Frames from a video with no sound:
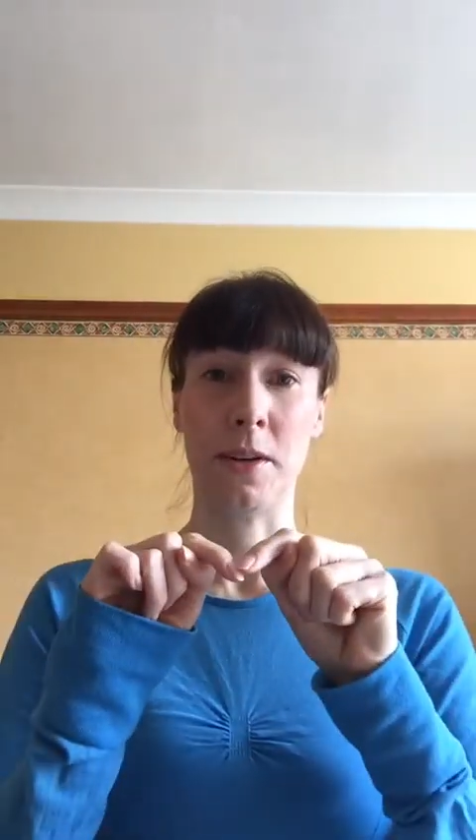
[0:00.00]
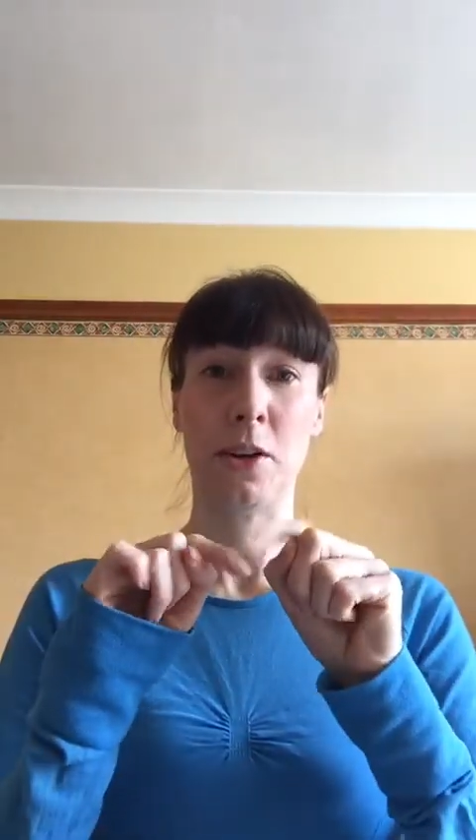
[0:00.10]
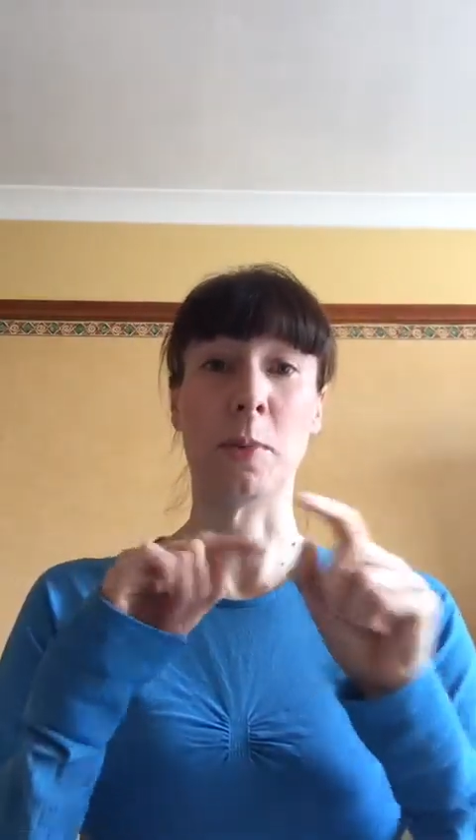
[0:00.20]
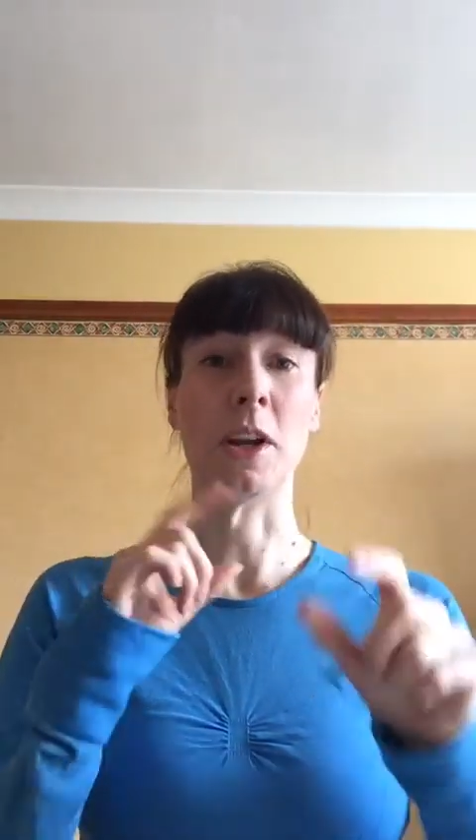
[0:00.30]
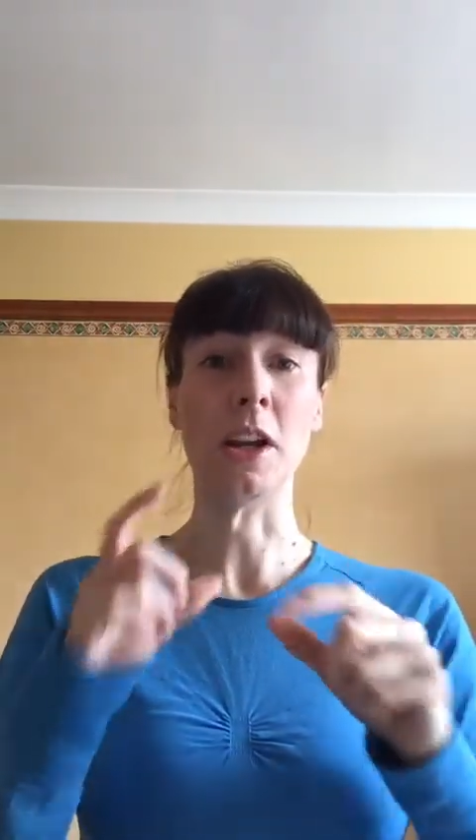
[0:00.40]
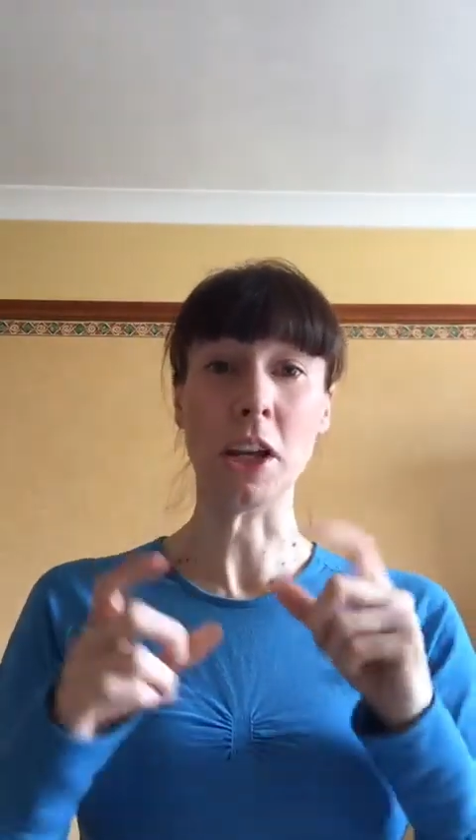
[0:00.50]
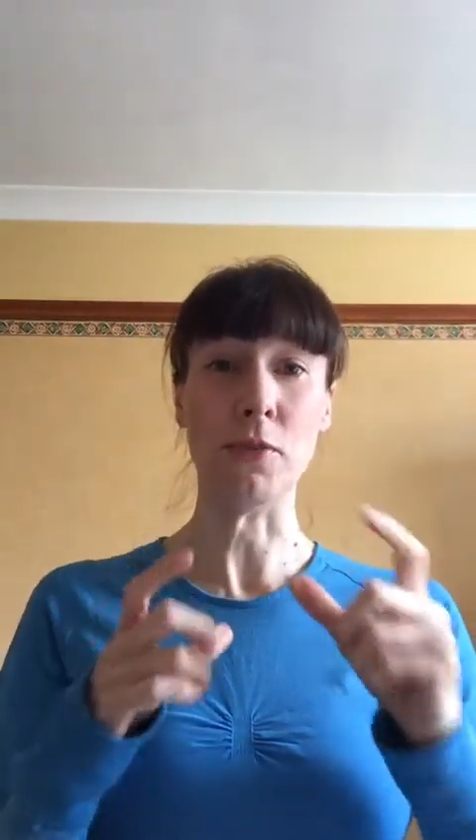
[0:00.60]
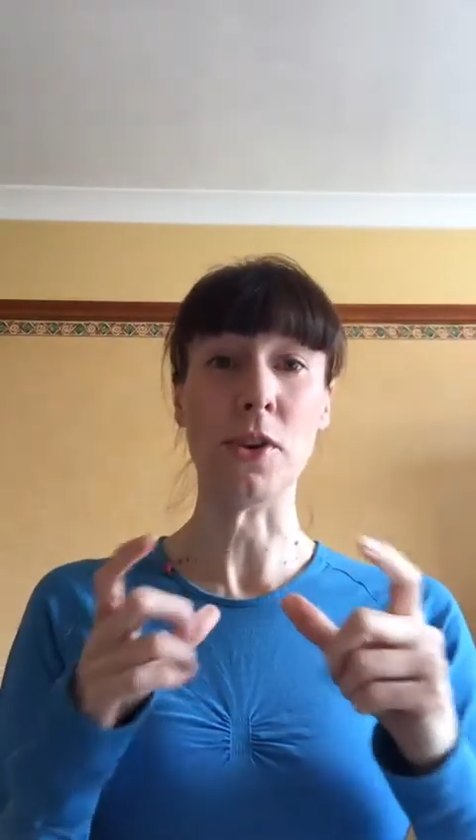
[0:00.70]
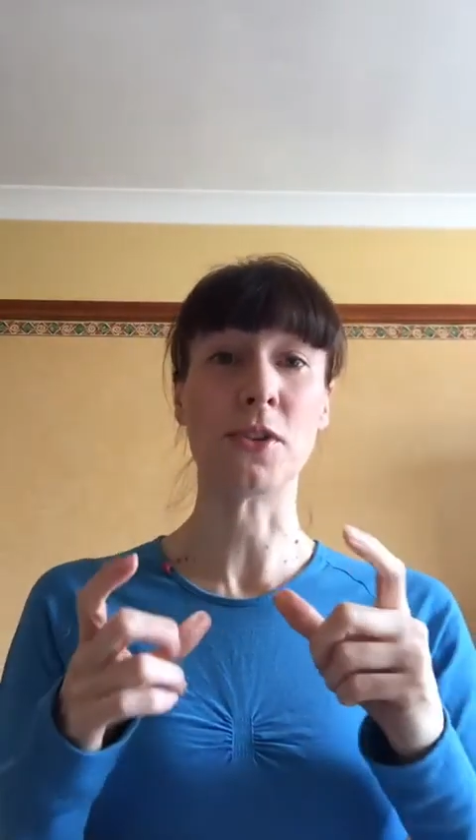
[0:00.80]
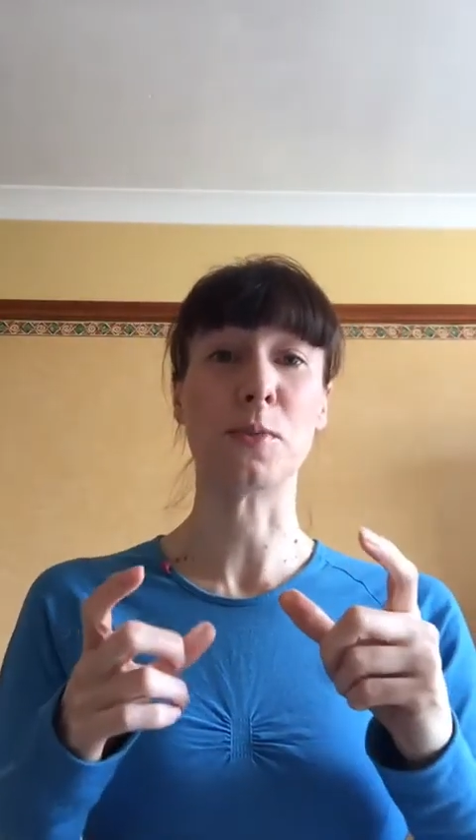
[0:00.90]
And I'm going to
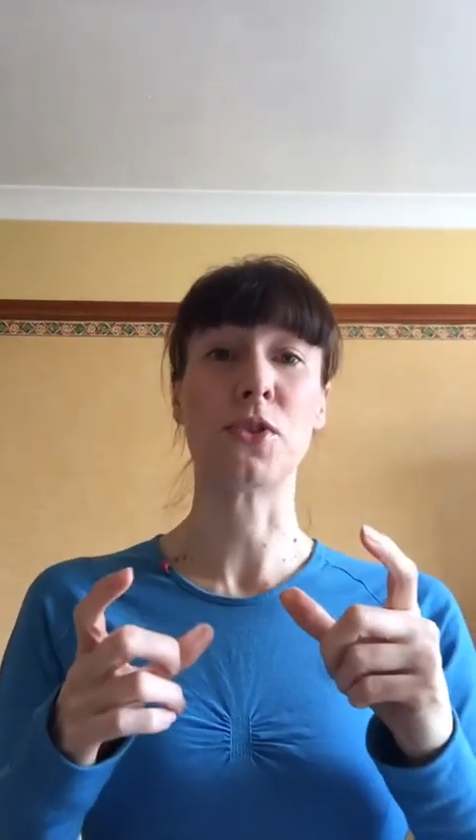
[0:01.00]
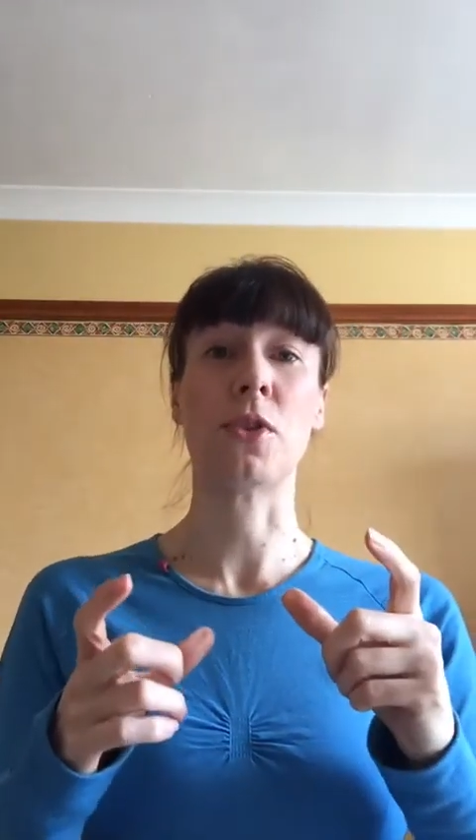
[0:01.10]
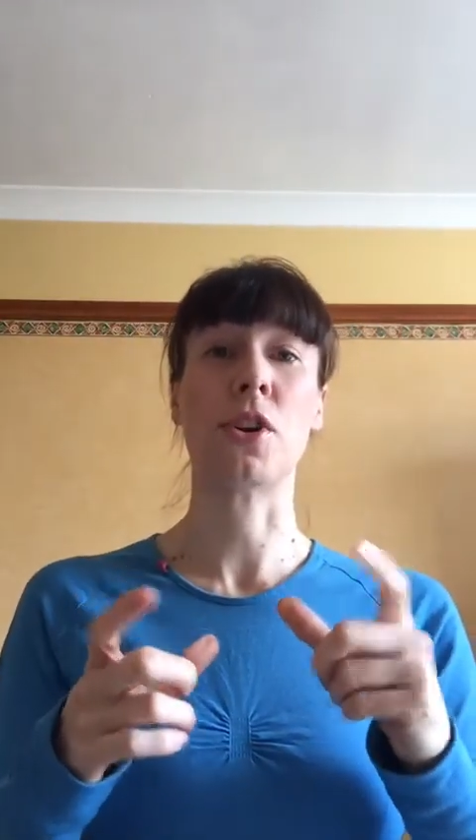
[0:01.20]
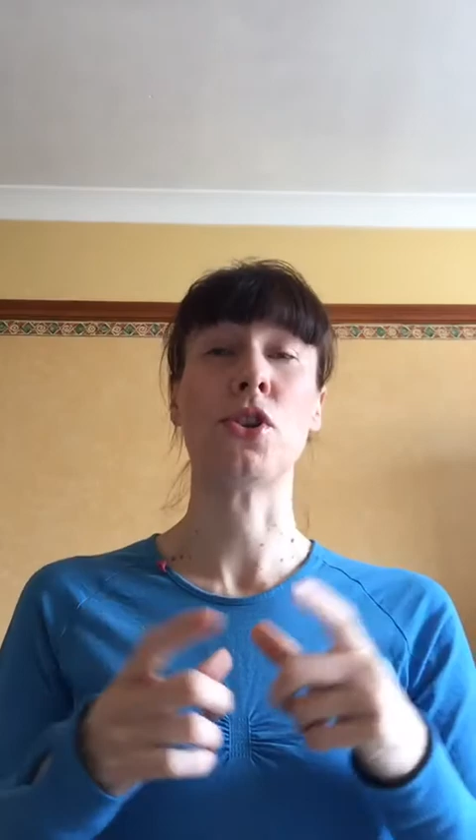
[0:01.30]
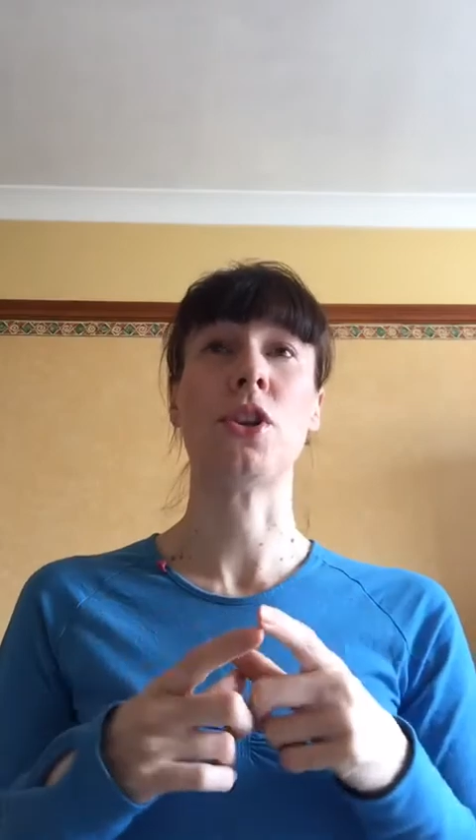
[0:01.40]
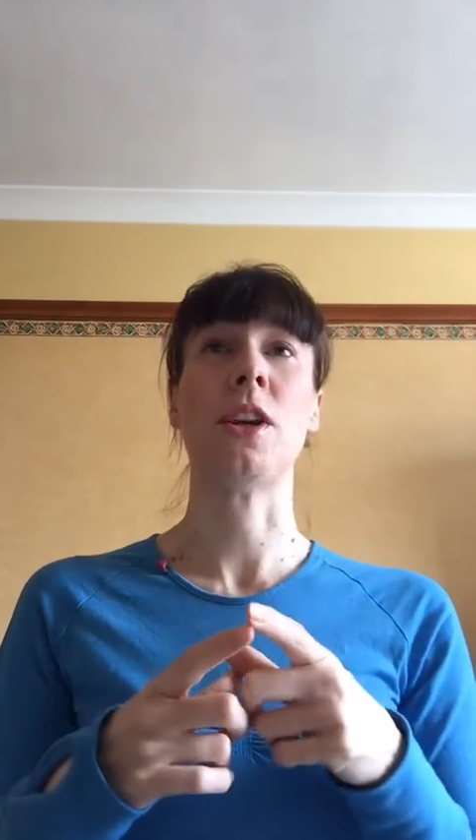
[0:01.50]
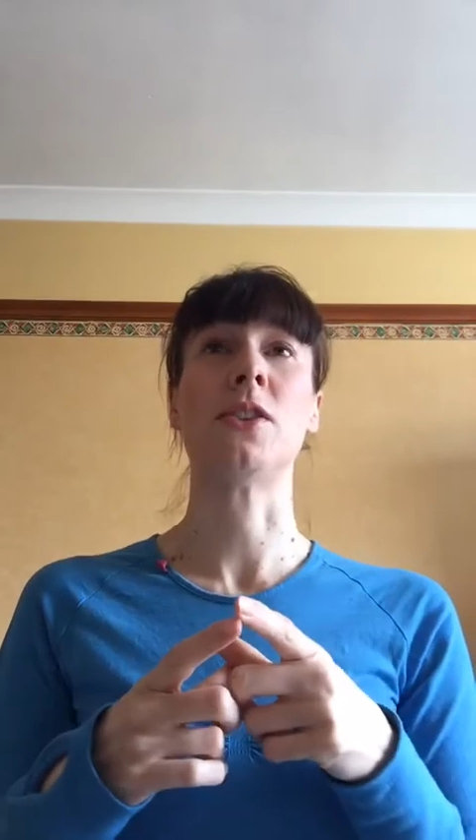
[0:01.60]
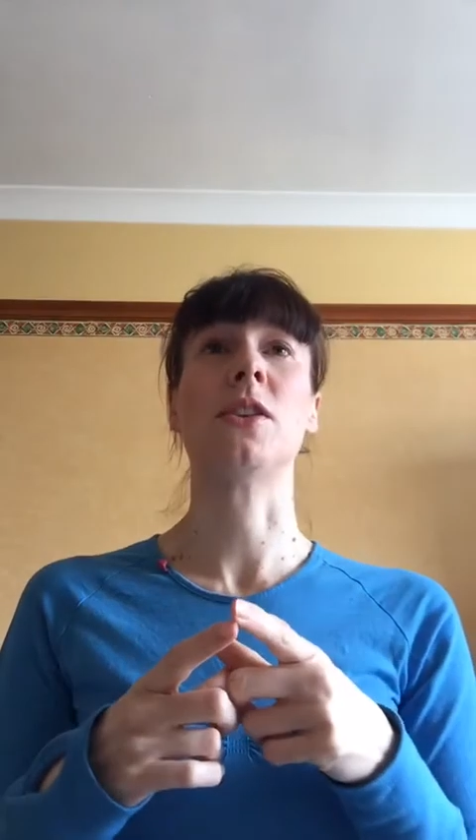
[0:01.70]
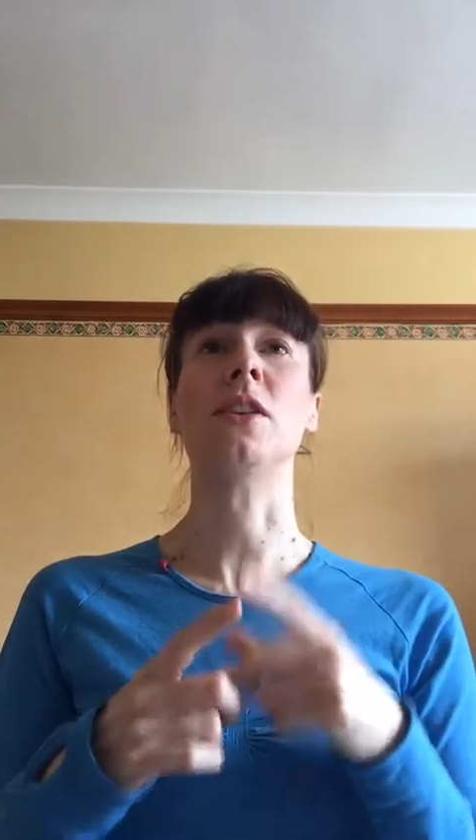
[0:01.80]
give you some strategies